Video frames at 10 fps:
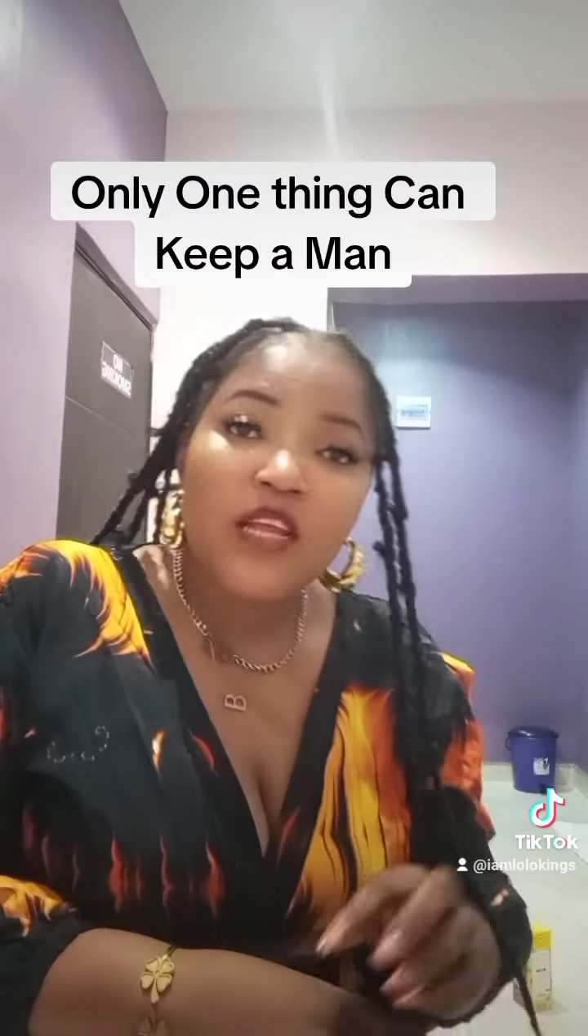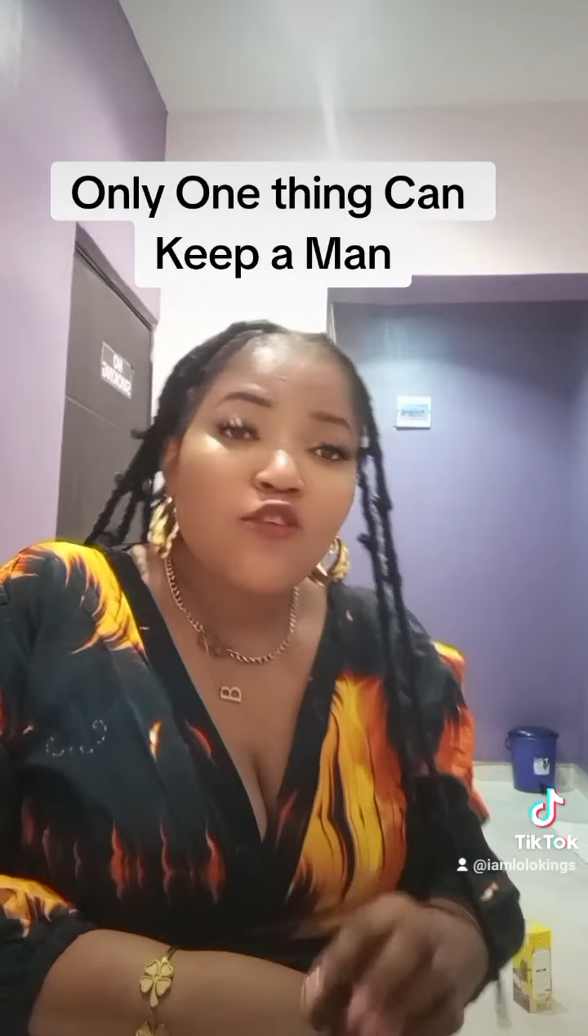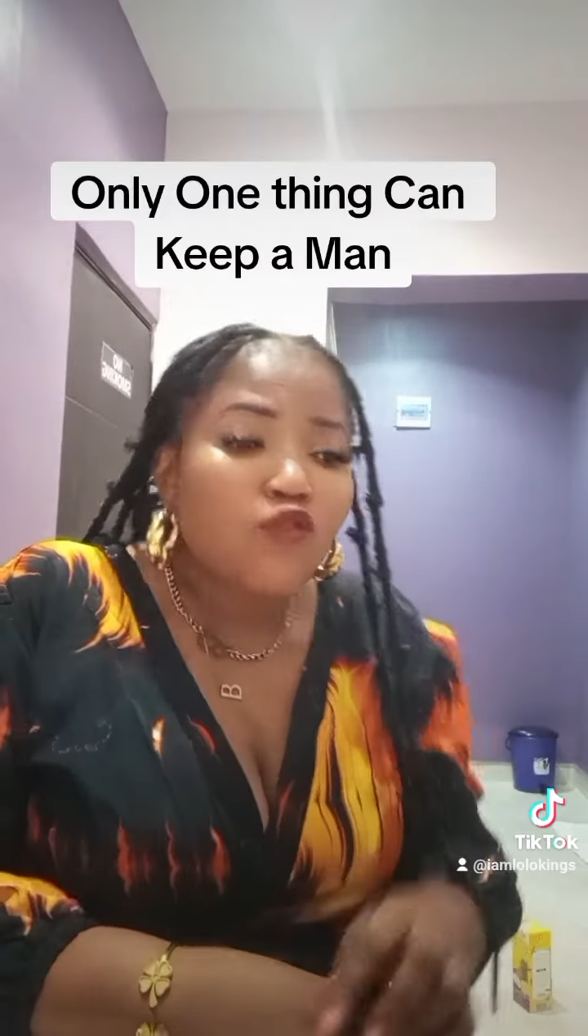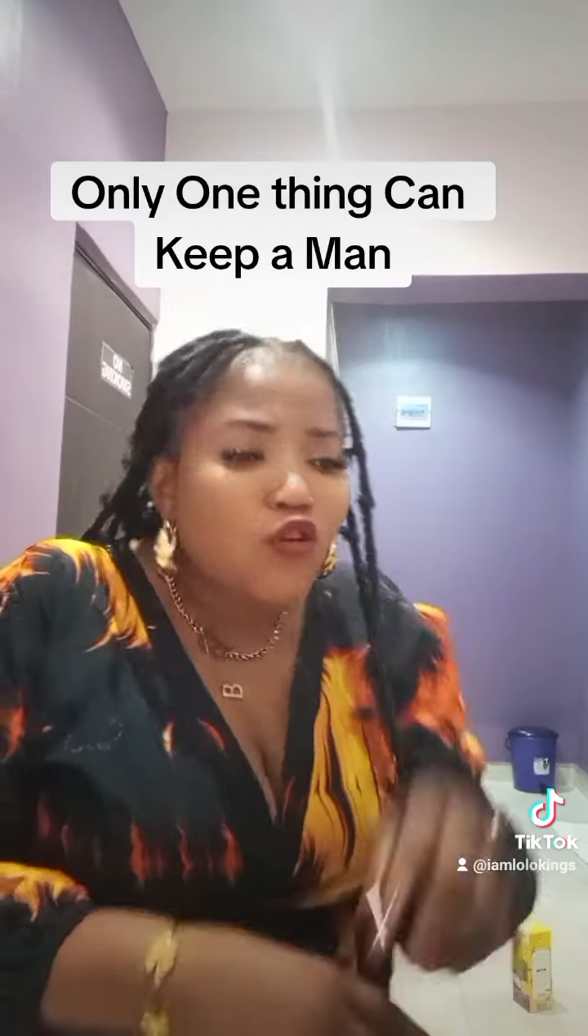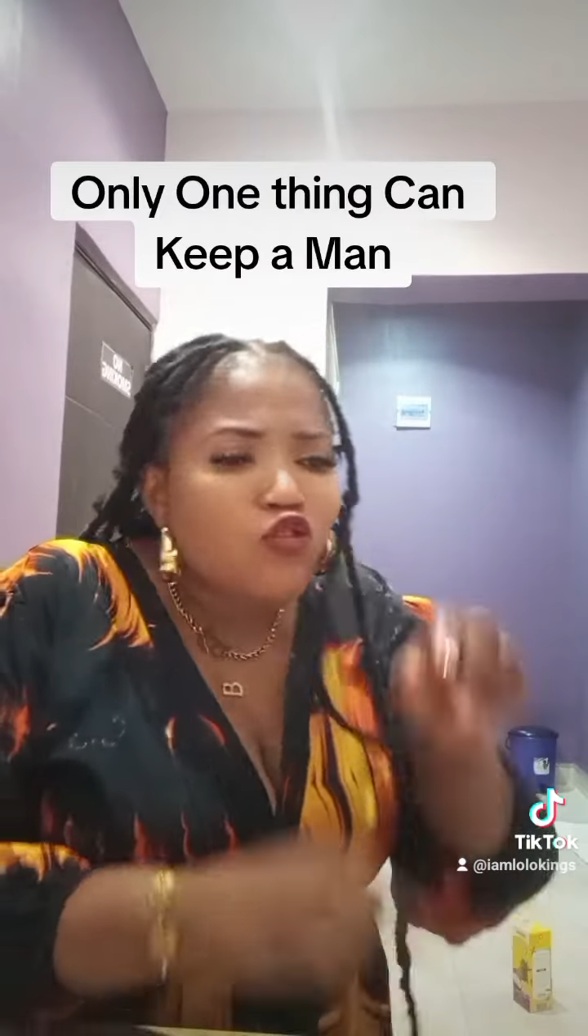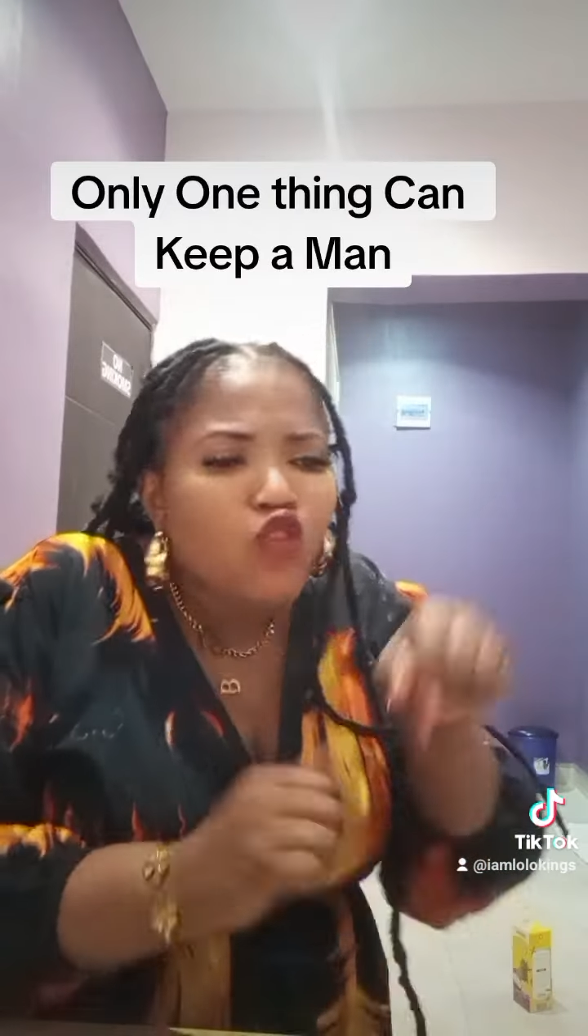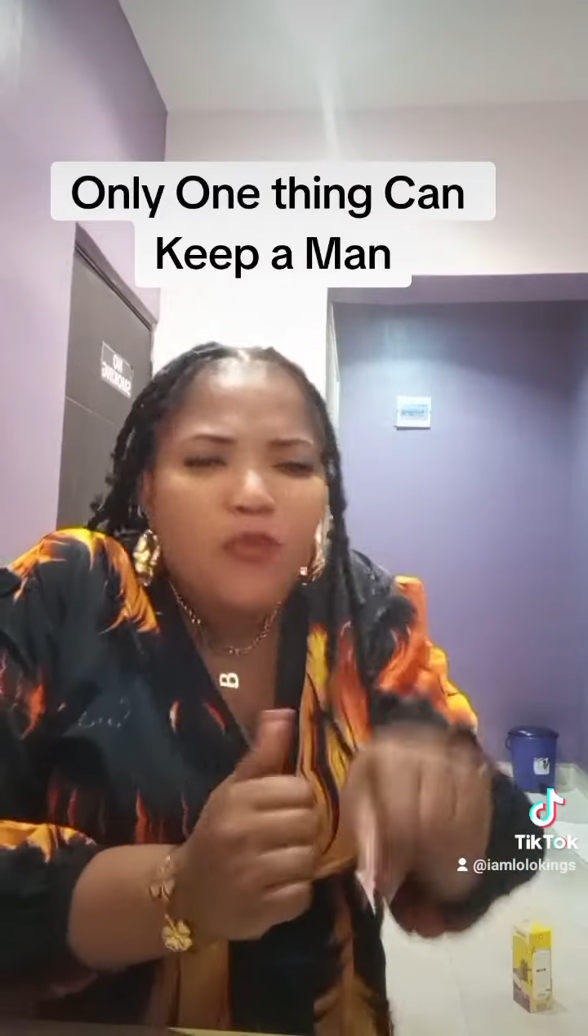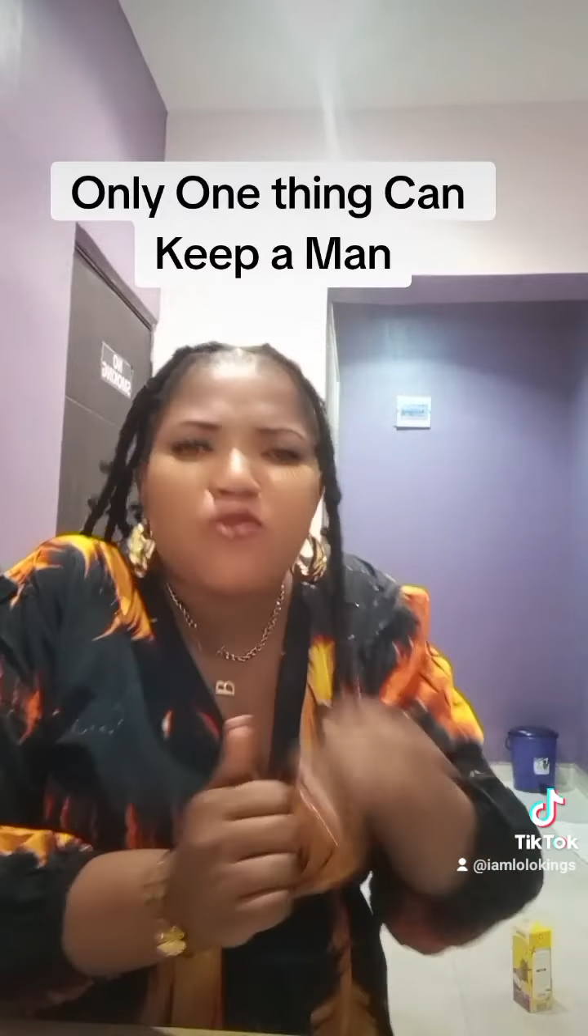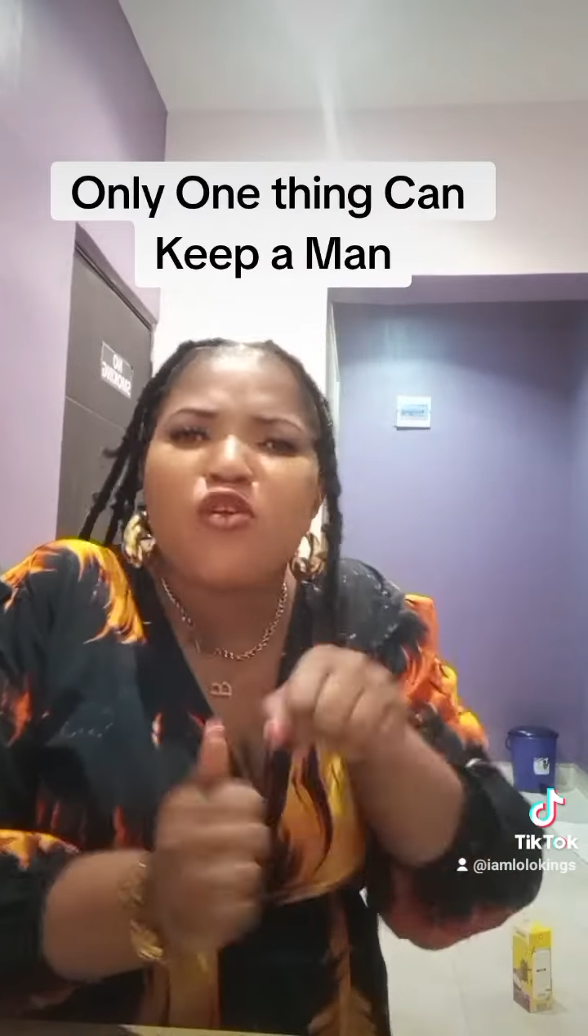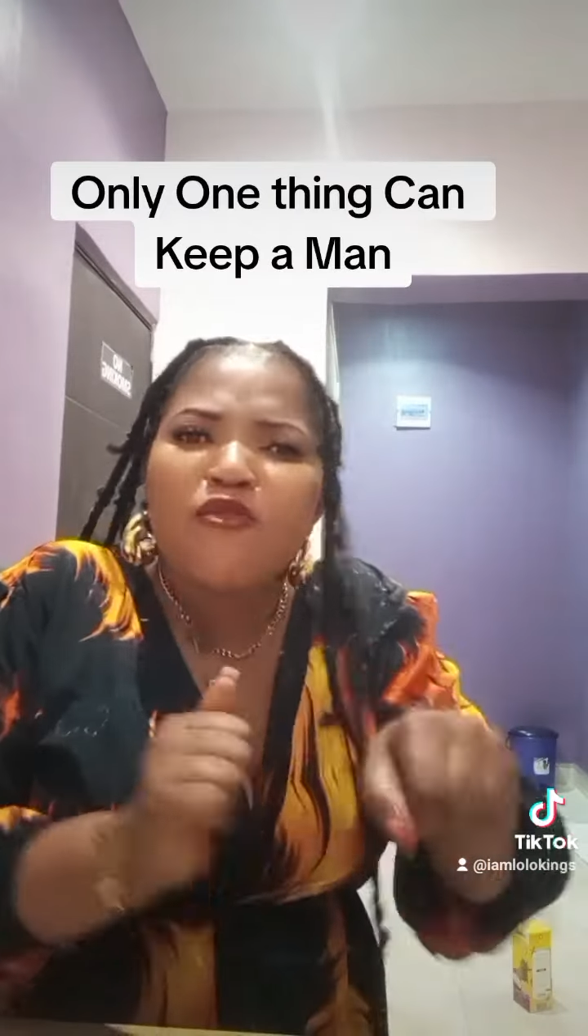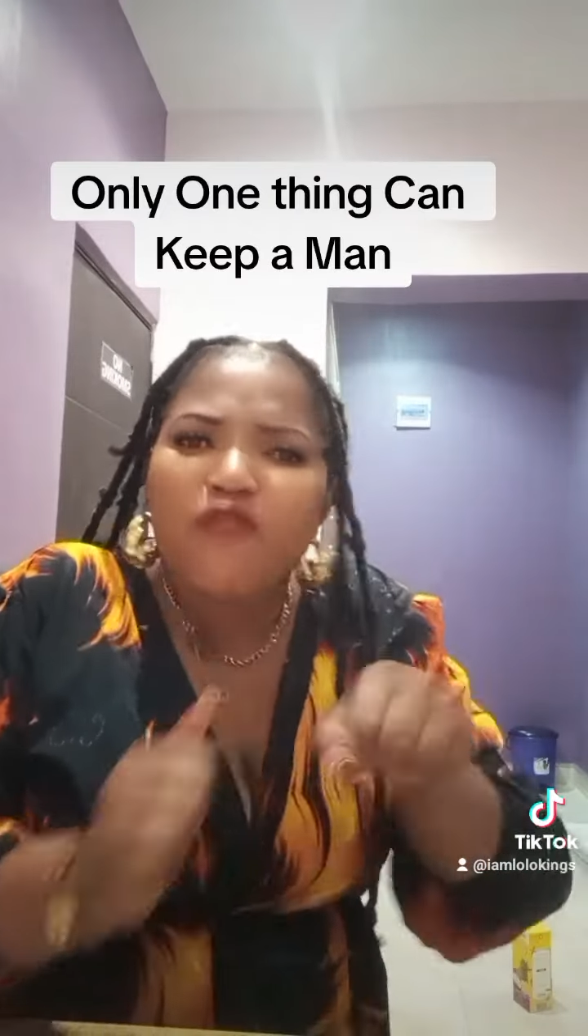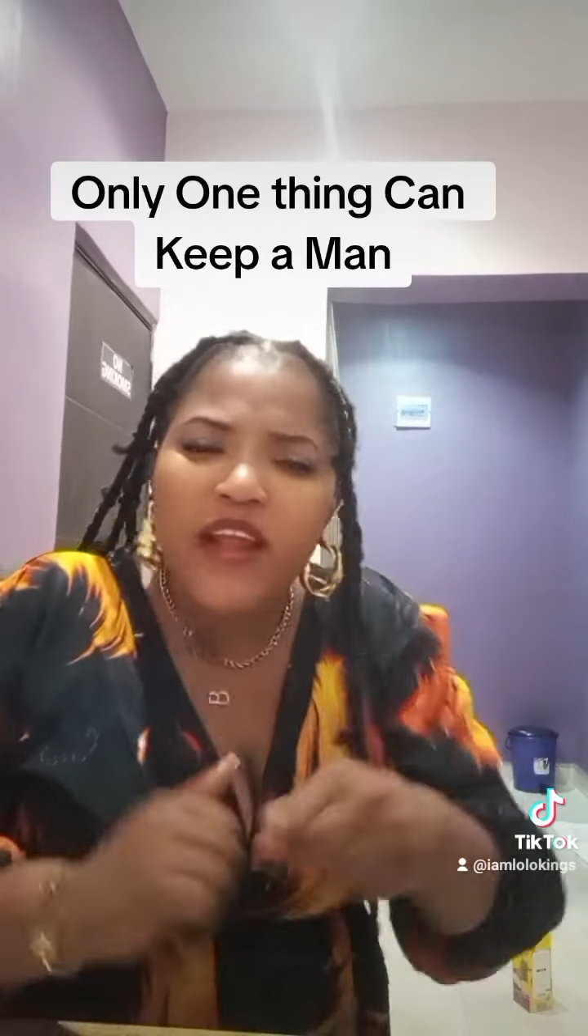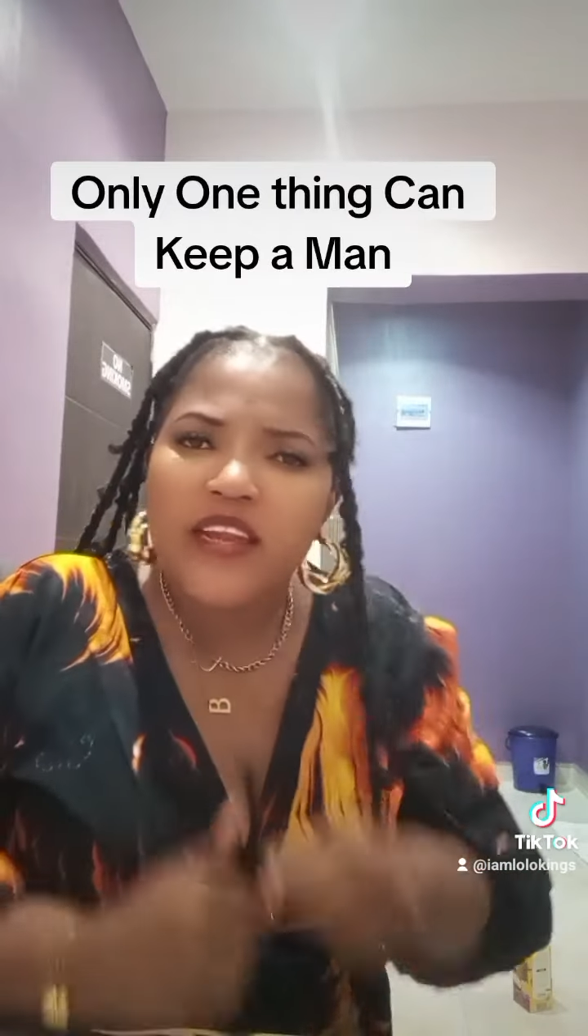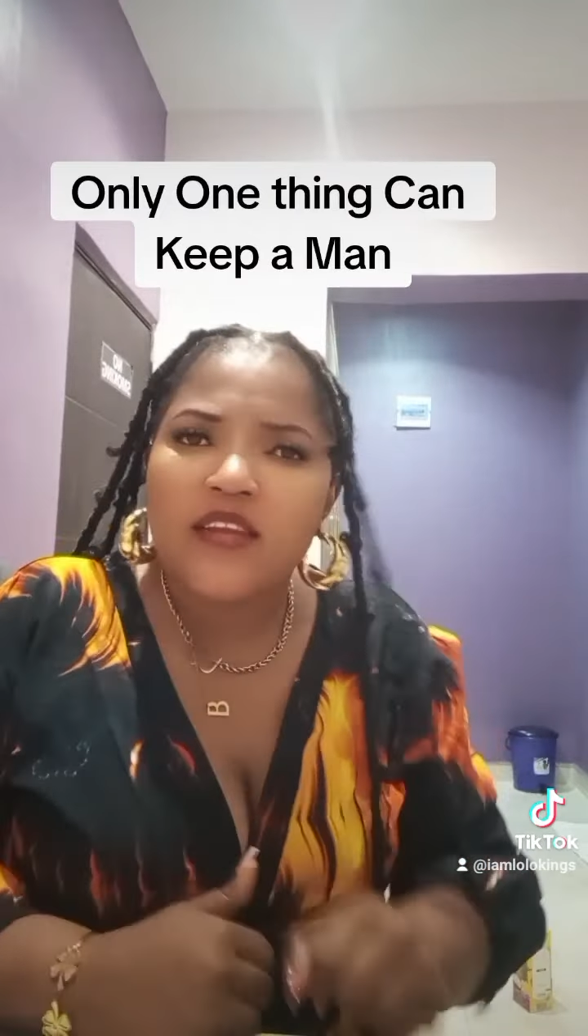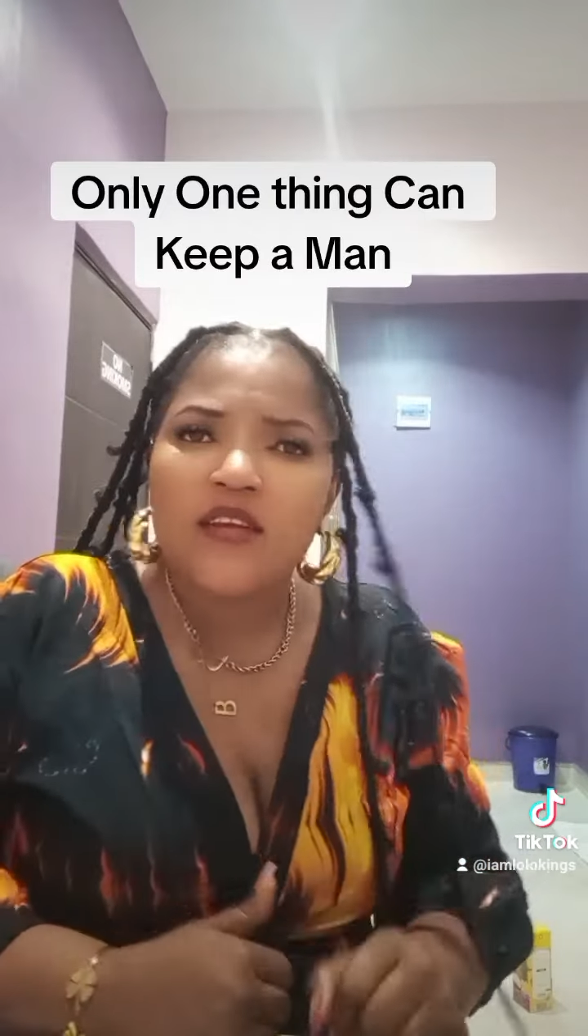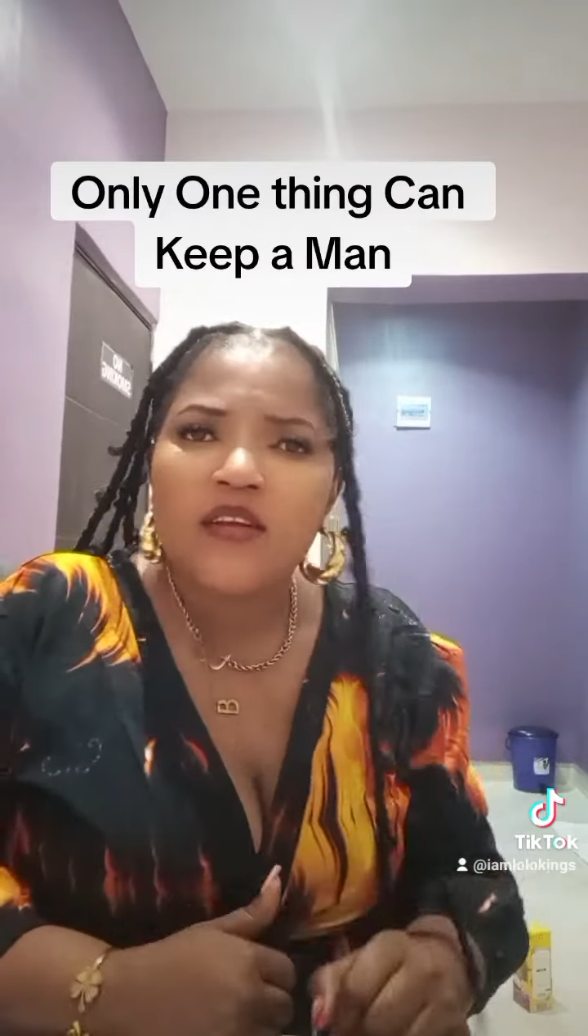So stop suffering.